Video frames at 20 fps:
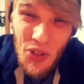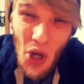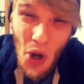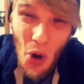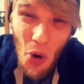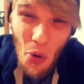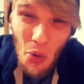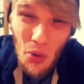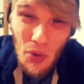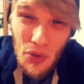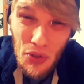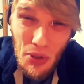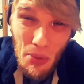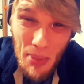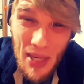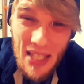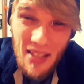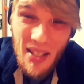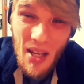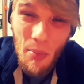So,
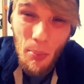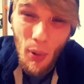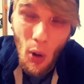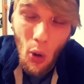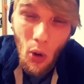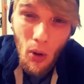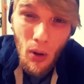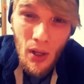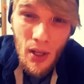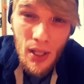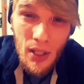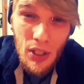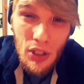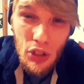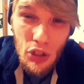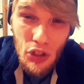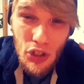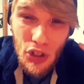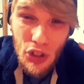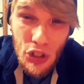to be simple,
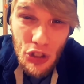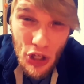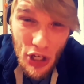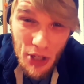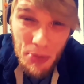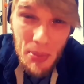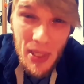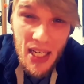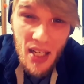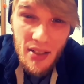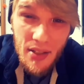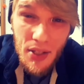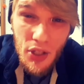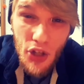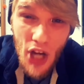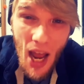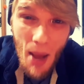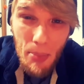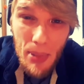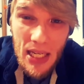just because
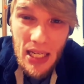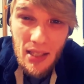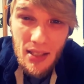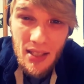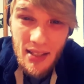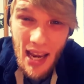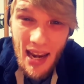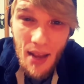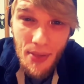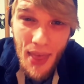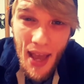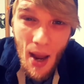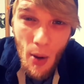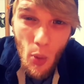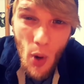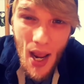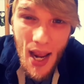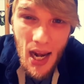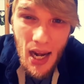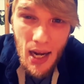the Japanese say it
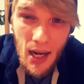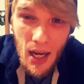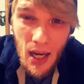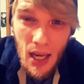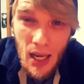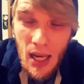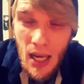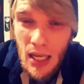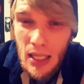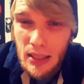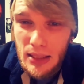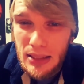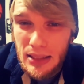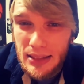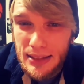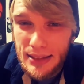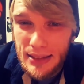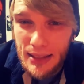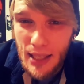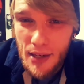that way,
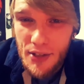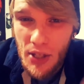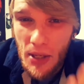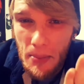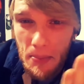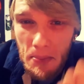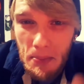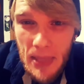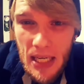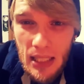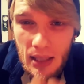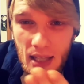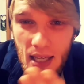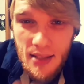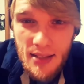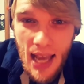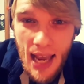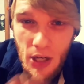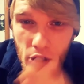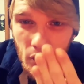doesn't mean
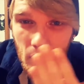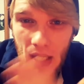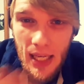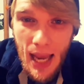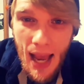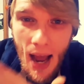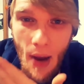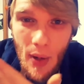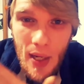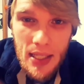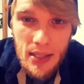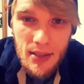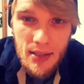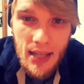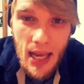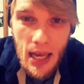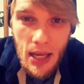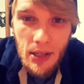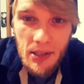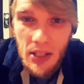that's actually how it's
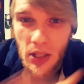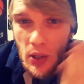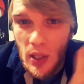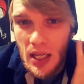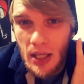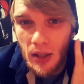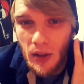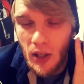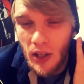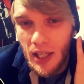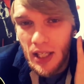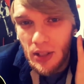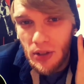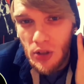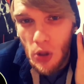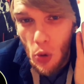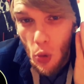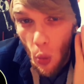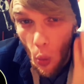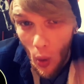said. You need to look
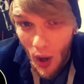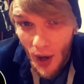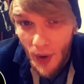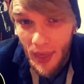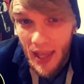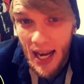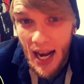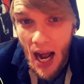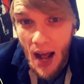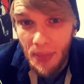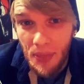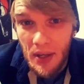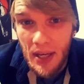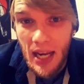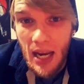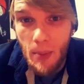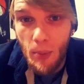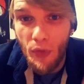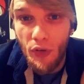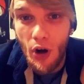into where they got the
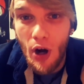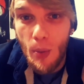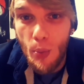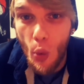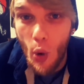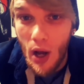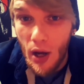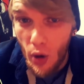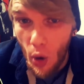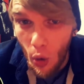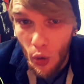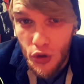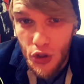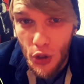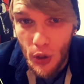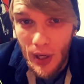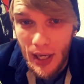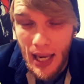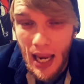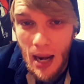name from, what
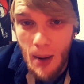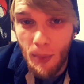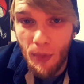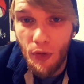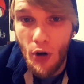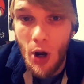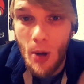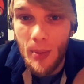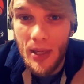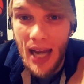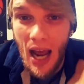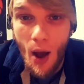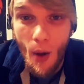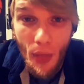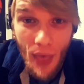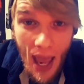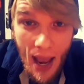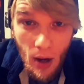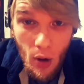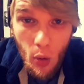culture it came from, and
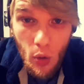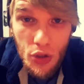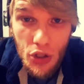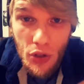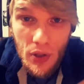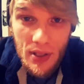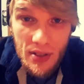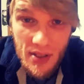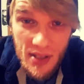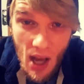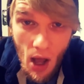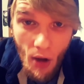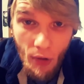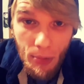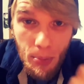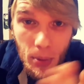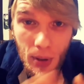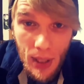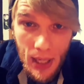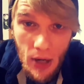how that culture
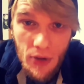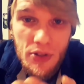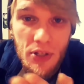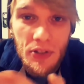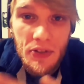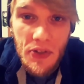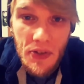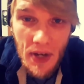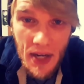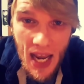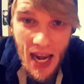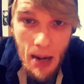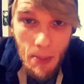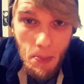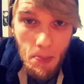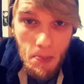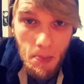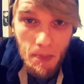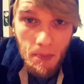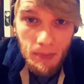itself pronounces the
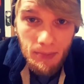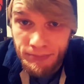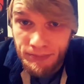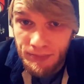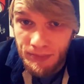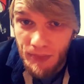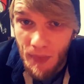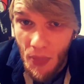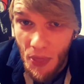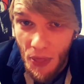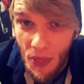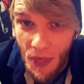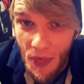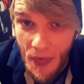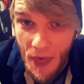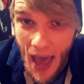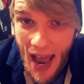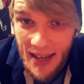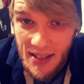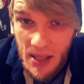name.
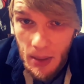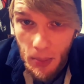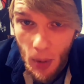That